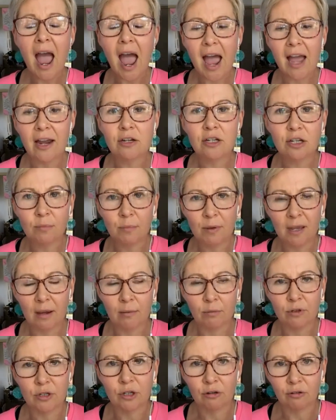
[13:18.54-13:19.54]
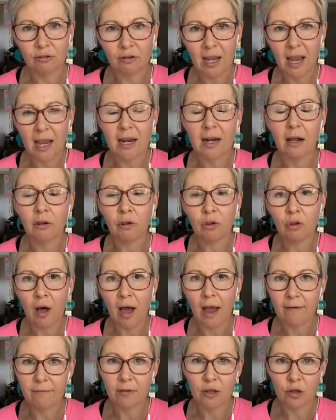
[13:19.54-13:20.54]
and to be able to create a
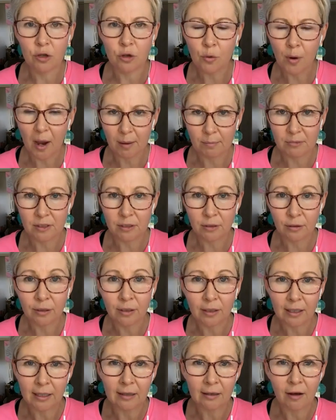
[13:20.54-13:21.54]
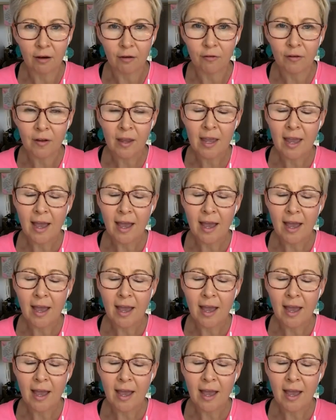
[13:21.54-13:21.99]
life that you absolutely love.